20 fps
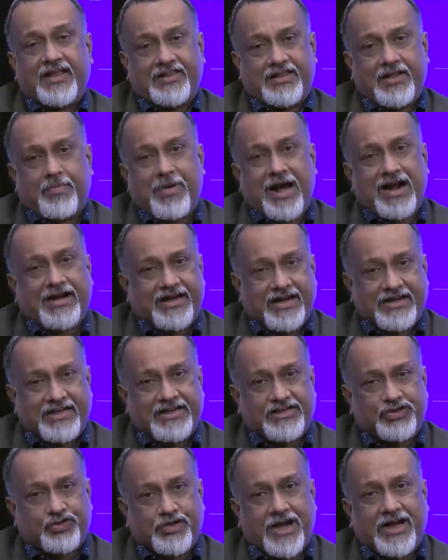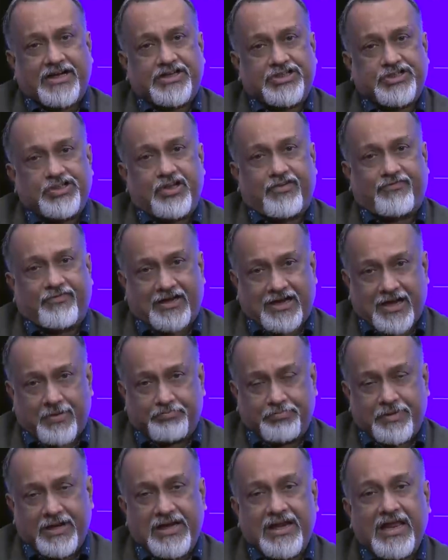the marketing strategy of a
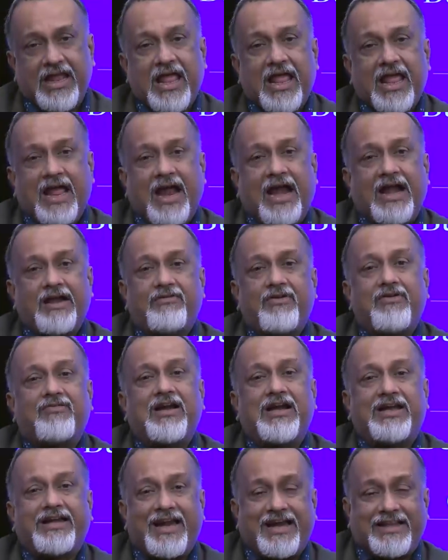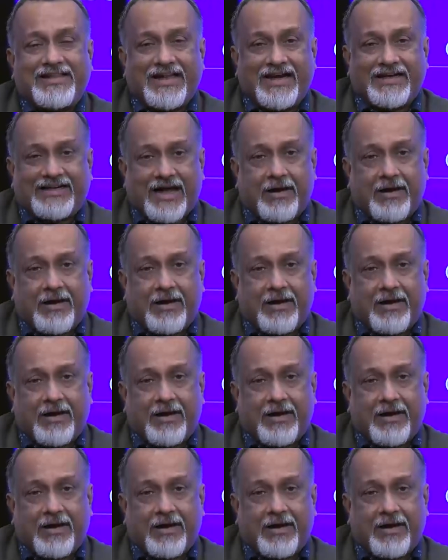company, and we will take that